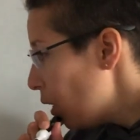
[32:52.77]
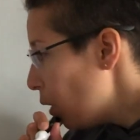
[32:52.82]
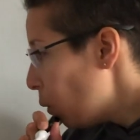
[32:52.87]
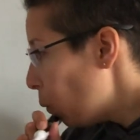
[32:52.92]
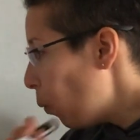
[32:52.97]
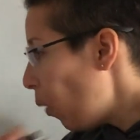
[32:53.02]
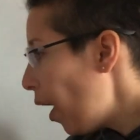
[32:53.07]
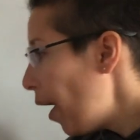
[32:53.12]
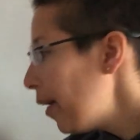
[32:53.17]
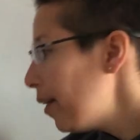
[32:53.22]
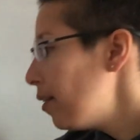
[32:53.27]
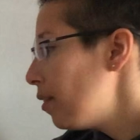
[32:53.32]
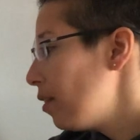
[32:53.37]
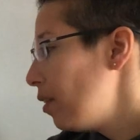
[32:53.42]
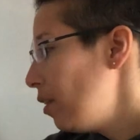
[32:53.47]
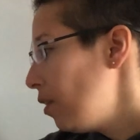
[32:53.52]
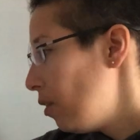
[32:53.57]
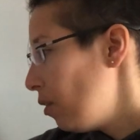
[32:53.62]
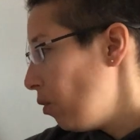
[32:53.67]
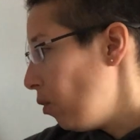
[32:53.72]
why is
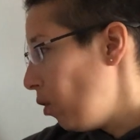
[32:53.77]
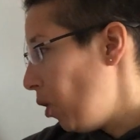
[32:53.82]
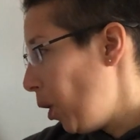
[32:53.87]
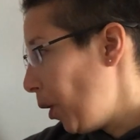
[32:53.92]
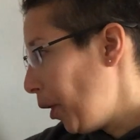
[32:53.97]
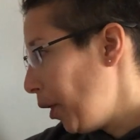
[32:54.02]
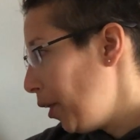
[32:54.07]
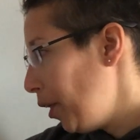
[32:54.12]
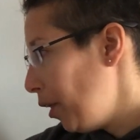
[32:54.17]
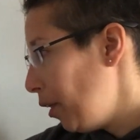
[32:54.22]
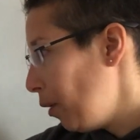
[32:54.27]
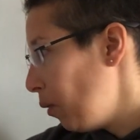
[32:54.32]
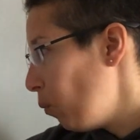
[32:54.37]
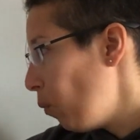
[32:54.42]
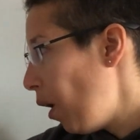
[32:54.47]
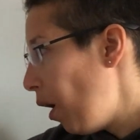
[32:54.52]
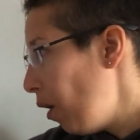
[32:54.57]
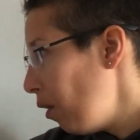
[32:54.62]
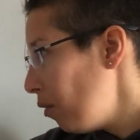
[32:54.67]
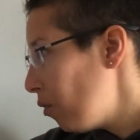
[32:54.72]
this no longer needed?
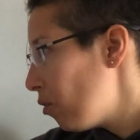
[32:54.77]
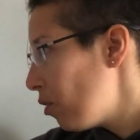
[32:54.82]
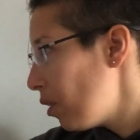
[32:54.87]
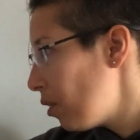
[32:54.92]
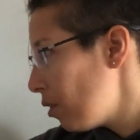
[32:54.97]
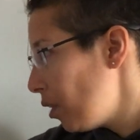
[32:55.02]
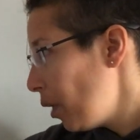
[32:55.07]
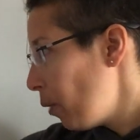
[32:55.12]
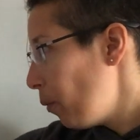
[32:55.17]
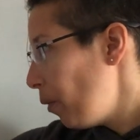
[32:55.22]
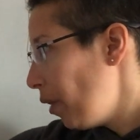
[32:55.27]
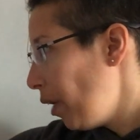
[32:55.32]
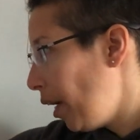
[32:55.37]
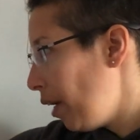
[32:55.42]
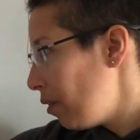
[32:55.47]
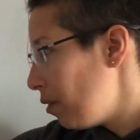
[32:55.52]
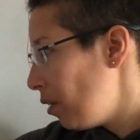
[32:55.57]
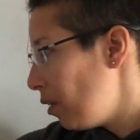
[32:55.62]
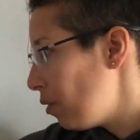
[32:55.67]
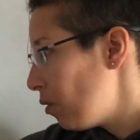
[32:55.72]
Well, just like with
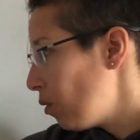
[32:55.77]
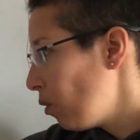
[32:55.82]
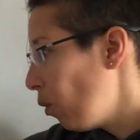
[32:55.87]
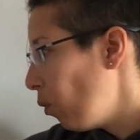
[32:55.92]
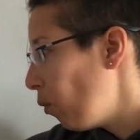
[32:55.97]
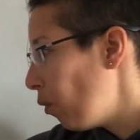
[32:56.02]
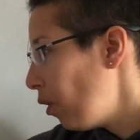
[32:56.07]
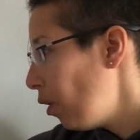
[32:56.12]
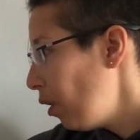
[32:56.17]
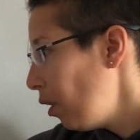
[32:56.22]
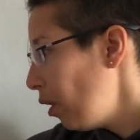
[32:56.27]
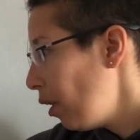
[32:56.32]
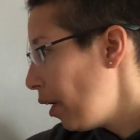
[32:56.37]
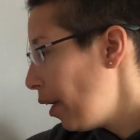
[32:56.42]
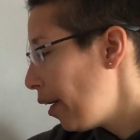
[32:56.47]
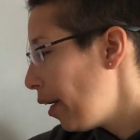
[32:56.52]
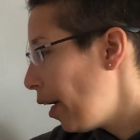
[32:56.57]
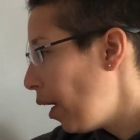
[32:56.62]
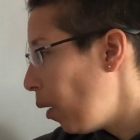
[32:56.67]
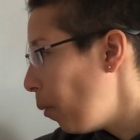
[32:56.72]
SS total,
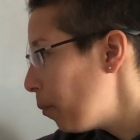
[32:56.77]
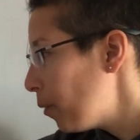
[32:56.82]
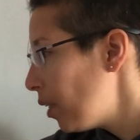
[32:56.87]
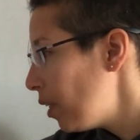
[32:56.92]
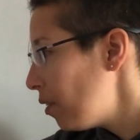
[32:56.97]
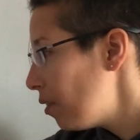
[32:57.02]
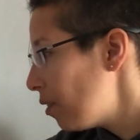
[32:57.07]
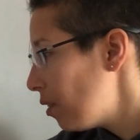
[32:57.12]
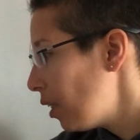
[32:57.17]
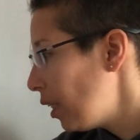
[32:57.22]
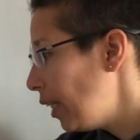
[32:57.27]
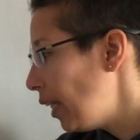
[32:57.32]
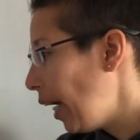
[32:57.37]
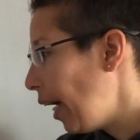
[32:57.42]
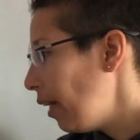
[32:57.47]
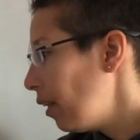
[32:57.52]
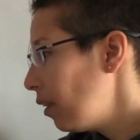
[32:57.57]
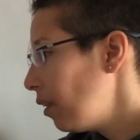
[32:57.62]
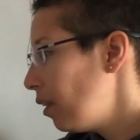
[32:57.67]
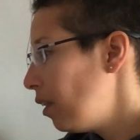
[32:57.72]
it helped us to
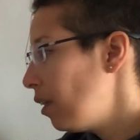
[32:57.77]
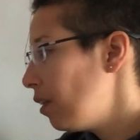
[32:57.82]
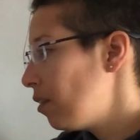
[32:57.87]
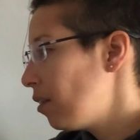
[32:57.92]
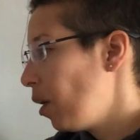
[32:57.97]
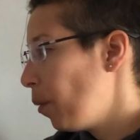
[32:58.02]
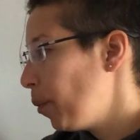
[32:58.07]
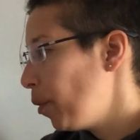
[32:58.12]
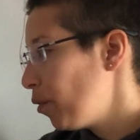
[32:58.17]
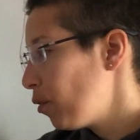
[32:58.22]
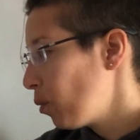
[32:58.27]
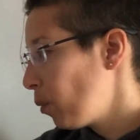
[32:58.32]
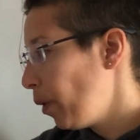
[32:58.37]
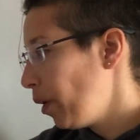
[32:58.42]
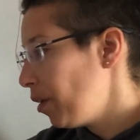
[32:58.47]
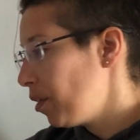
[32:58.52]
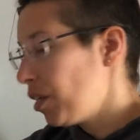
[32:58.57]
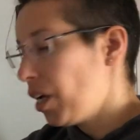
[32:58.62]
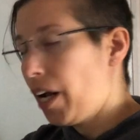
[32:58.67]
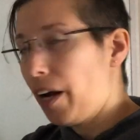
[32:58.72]
get the sum of
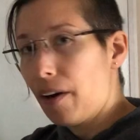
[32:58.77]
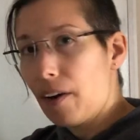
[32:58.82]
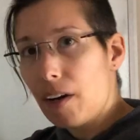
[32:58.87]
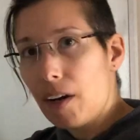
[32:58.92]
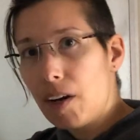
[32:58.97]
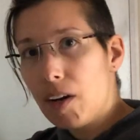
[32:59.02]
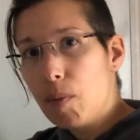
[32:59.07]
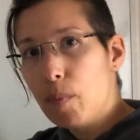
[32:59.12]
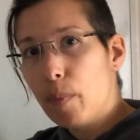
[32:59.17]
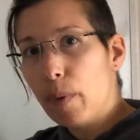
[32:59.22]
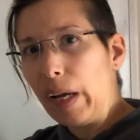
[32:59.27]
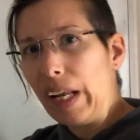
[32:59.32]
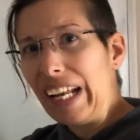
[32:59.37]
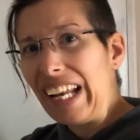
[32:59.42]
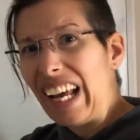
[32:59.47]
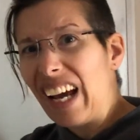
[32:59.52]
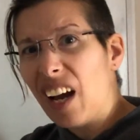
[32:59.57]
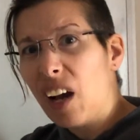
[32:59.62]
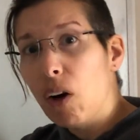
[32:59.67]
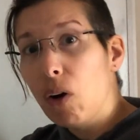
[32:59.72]
squares error, but
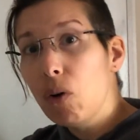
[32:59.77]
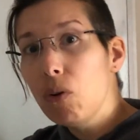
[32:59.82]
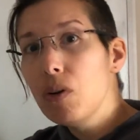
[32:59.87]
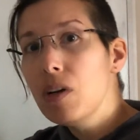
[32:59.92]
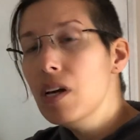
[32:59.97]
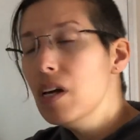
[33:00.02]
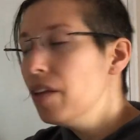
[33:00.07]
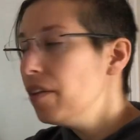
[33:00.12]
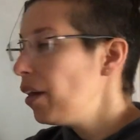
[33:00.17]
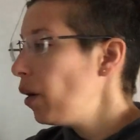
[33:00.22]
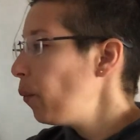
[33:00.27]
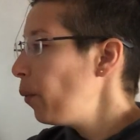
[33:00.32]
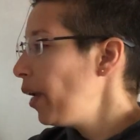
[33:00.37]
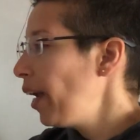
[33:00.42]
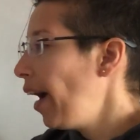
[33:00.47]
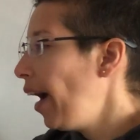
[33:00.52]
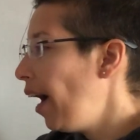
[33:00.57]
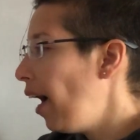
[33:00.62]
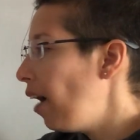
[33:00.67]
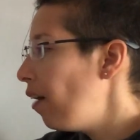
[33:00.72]
now that we
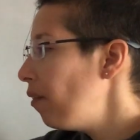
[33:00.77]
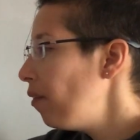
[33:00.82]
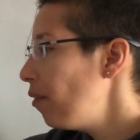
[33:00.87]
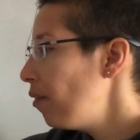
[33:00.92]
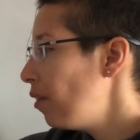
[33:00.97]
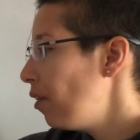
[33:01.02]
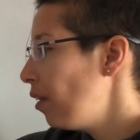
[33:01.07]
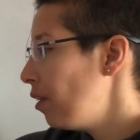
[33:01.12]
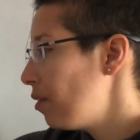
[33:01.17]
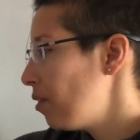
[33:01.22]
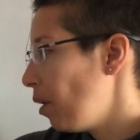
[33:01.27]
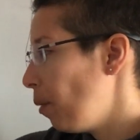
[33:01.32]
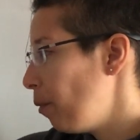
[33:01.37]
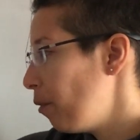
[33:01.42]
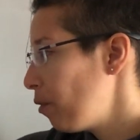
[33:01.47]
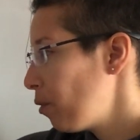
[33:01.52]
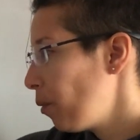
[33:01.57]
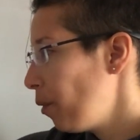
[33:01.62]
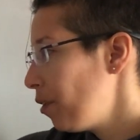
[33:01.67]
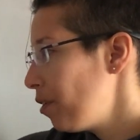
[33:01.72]
have the sum
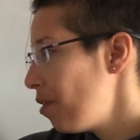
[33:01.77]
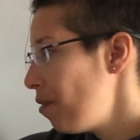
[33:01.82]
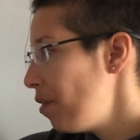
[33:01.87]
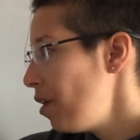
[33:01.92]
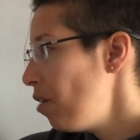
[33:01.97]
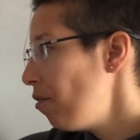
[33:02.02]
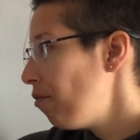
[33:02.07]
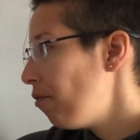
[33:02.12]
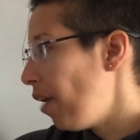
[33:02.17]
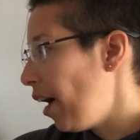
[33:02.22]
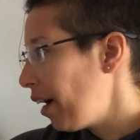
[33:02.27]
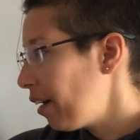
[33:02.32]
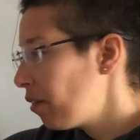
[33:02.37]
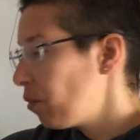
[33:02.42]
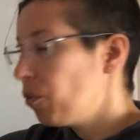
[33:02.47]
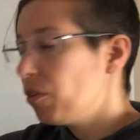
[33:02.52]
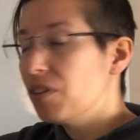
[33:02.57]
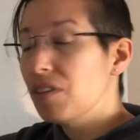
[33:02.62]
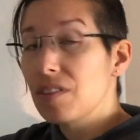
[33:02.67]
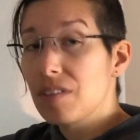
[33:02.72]
of squares of the effect,
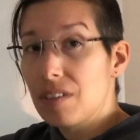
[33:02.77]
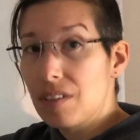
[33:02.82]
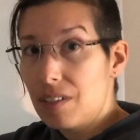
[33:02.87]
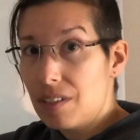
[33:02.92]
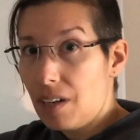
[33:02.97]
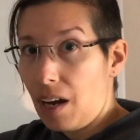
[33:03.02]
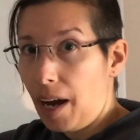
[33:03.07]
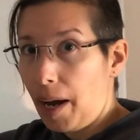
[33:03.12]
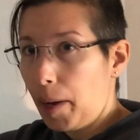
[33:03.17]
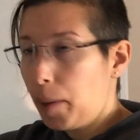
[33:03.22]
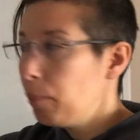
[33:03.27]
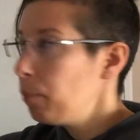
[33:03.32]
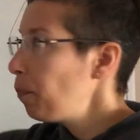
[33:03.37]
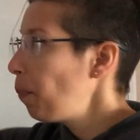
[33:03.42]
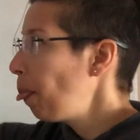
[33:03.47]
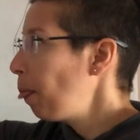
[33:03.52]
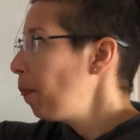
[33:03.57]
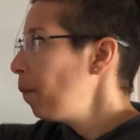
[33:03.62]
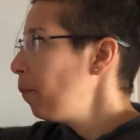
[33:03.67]
which is the time